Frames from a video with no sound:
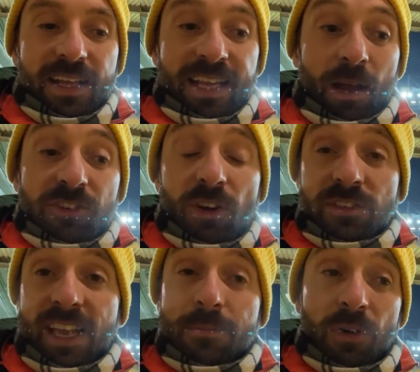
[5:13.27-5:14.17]
Todd
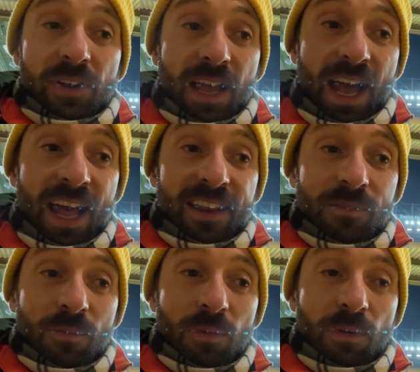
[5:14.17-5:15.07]
came on, and
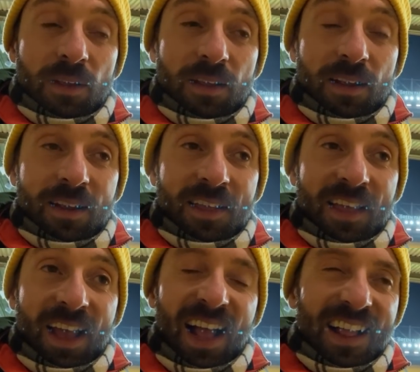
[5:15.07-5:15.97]

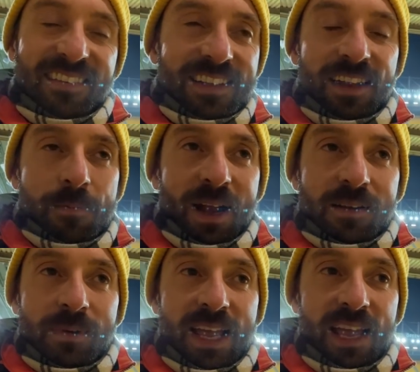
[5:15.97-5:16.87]
still in the back
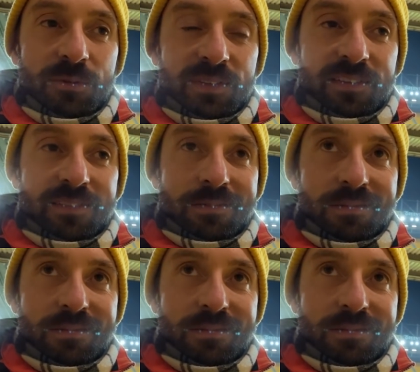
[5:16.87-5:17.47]
of my head was his